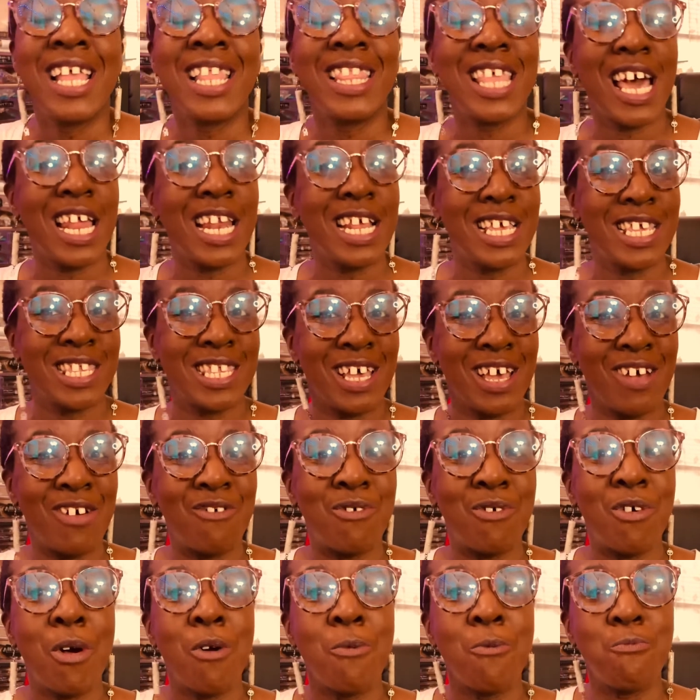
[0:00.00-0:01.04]
That is
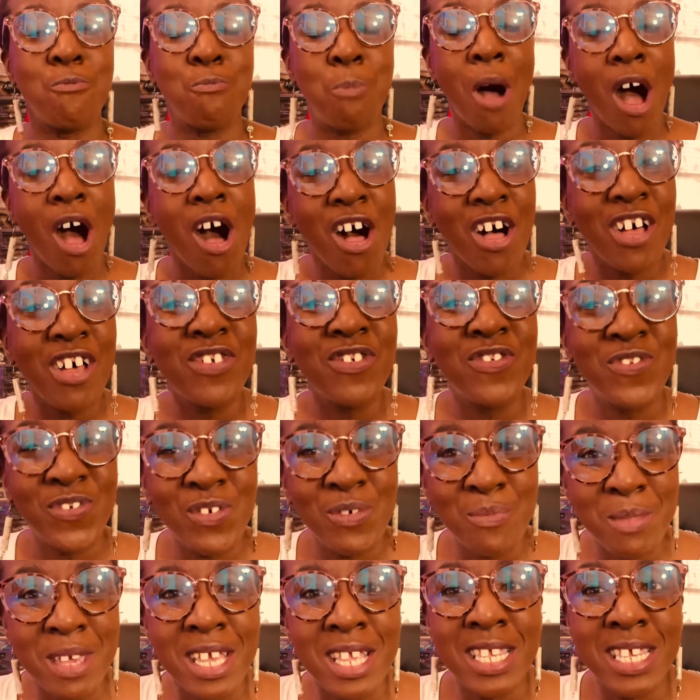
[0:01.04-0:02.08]
a pause for
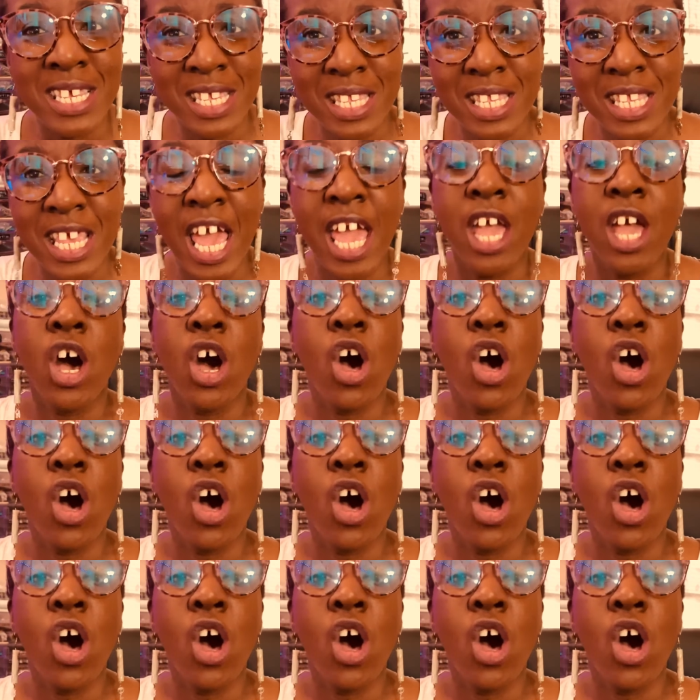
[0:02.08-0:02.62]
me to say,